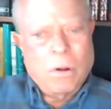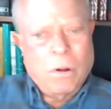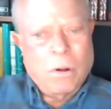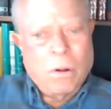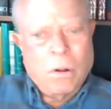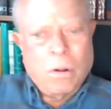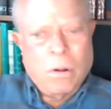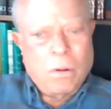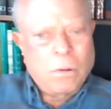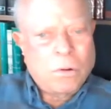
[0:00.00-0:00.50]

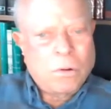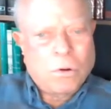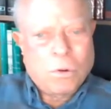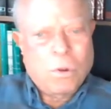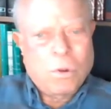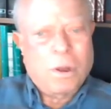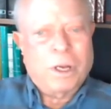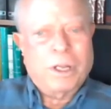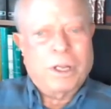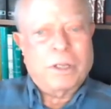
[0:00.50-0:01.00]
all
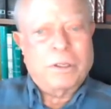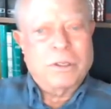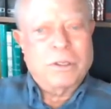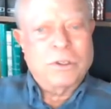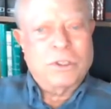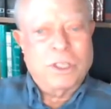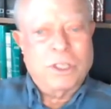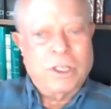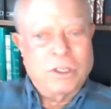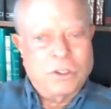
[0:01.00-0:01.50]
chronic
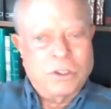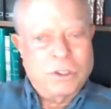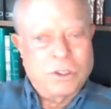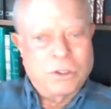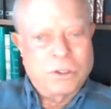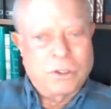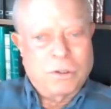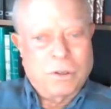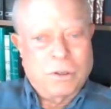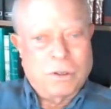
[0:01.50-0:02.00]

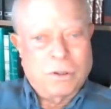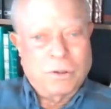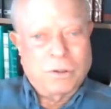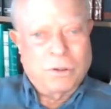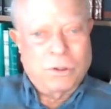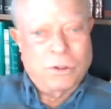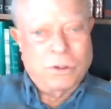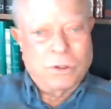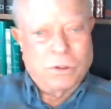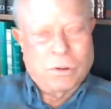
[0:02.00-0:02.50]
diseases,
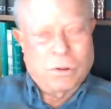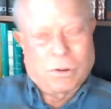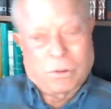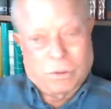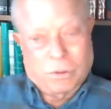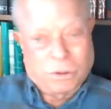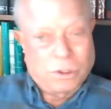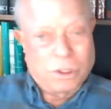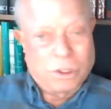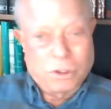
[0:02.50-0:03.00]
or
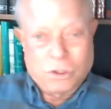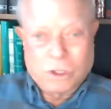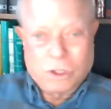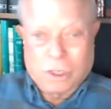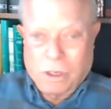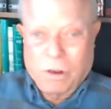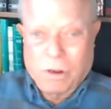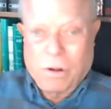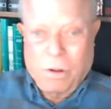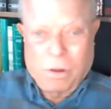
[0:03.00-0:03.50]

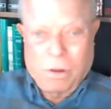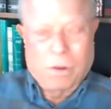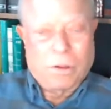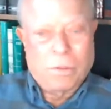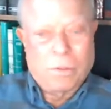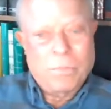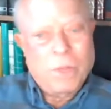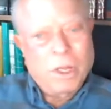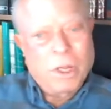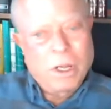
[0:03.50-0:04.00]
essentially all of
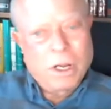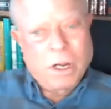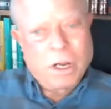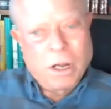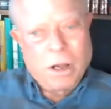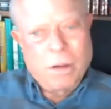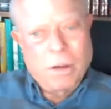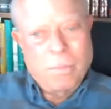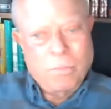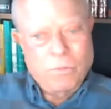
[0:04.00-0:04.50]
them,
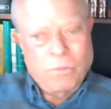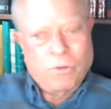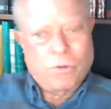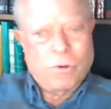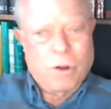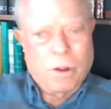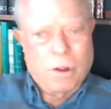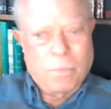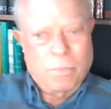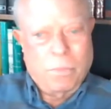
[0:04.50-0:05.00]
come
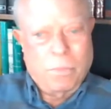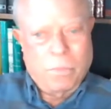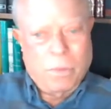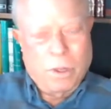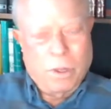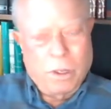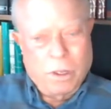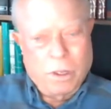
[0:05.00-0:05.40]
from